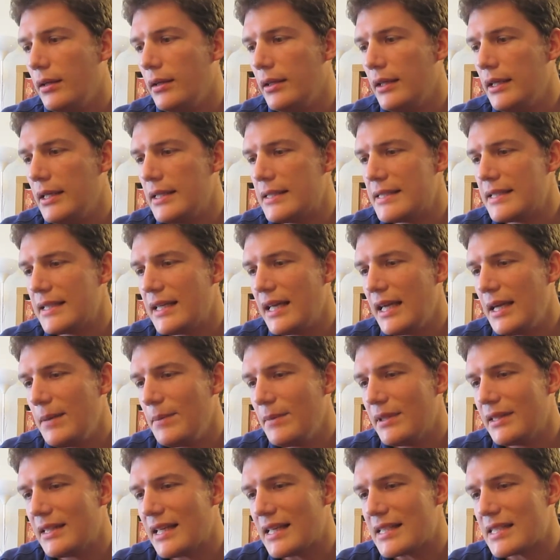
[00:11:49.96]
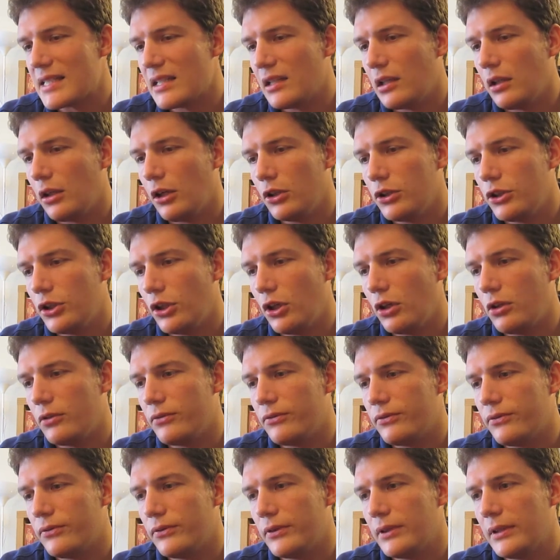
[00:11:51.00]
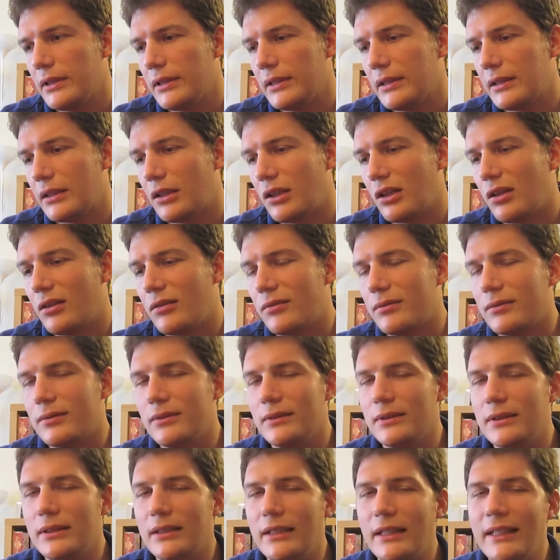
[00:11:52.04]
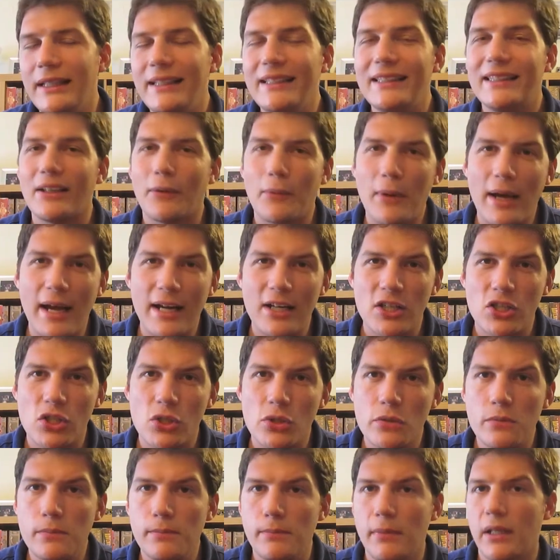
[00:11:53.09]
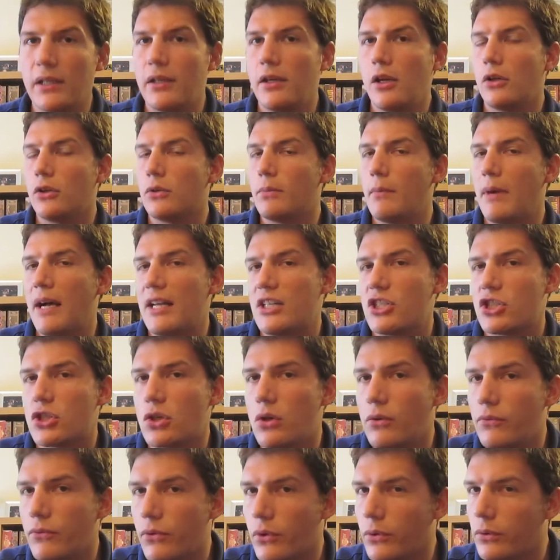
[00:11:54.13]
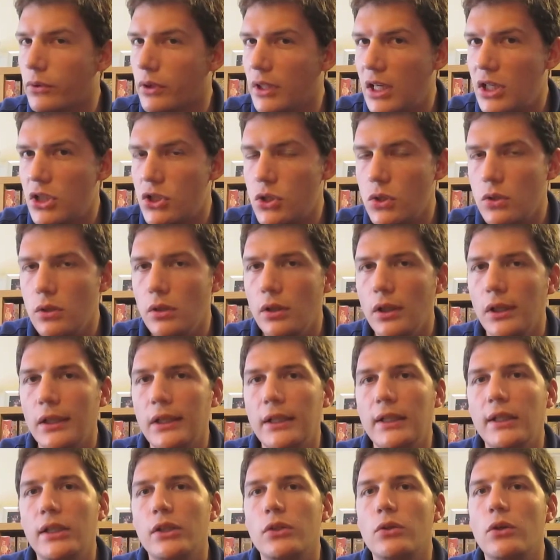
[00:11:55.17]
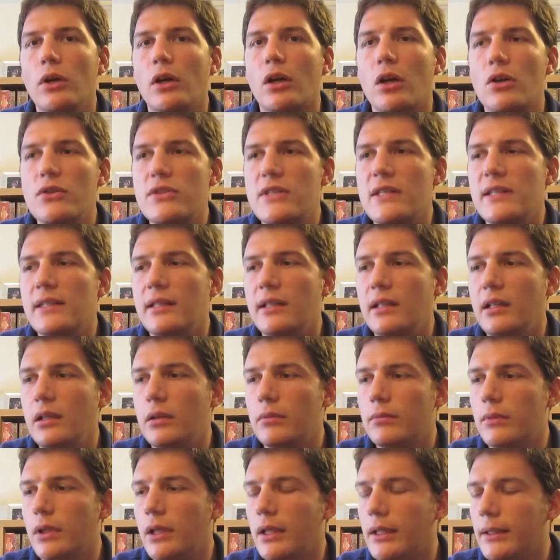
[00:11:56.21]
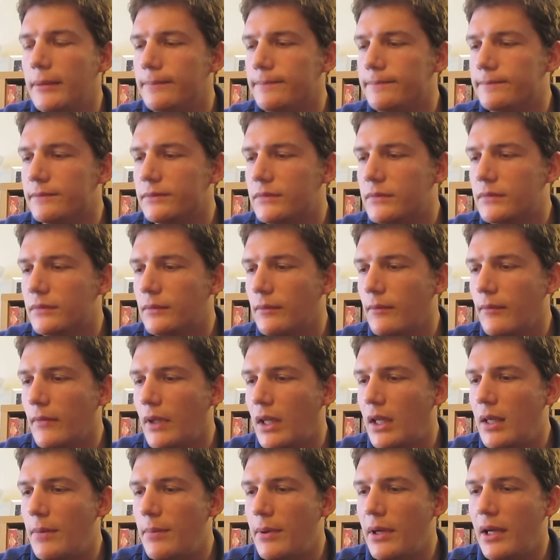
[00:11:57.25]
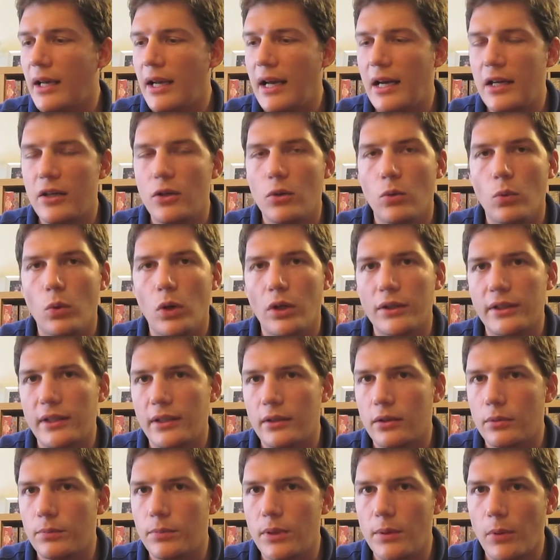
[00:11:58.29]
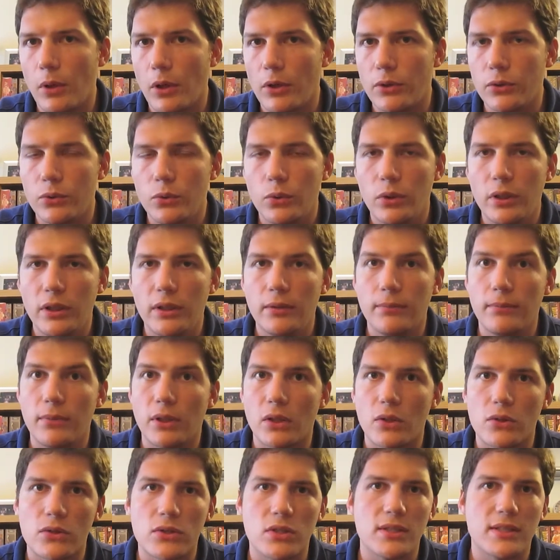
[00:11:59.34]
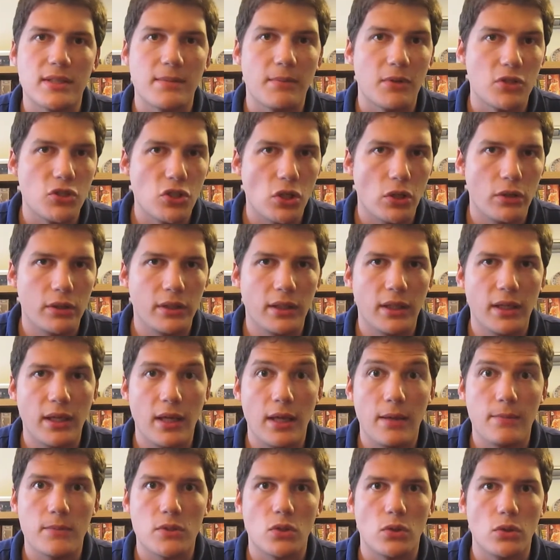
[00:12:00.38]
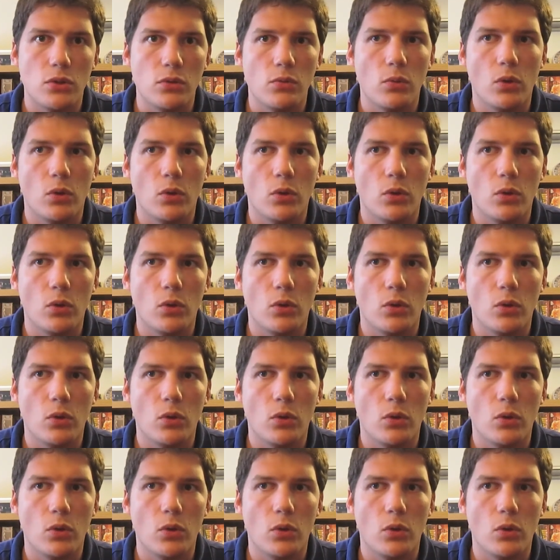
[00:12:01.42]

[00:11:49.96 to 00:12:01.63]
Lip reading: It's a game that has a lot of interaction but not much confrontation. You are constantly keeping an eye on what other people are doing because it's a majority game, so you